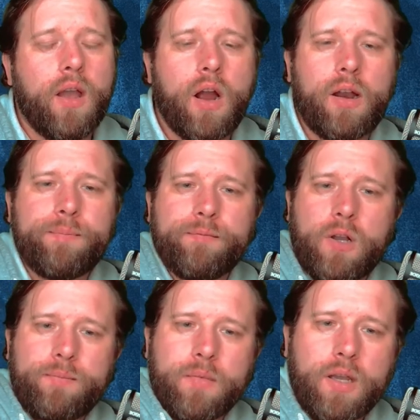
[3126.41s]
All right.
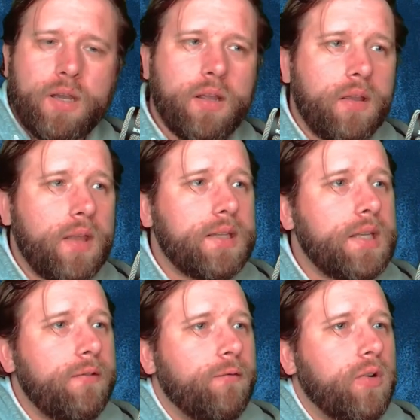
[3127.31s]
Well, uh, that's
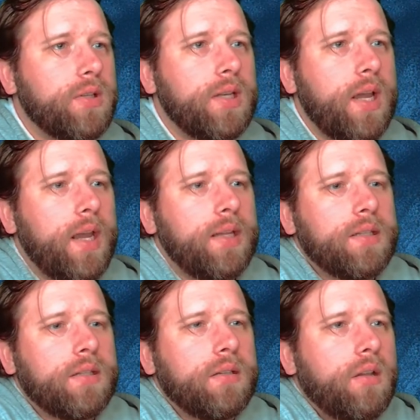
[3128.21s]
it for
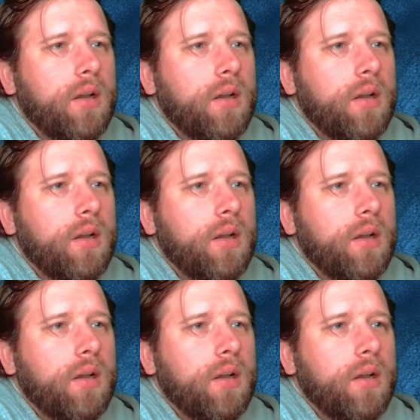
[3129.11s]
tonight.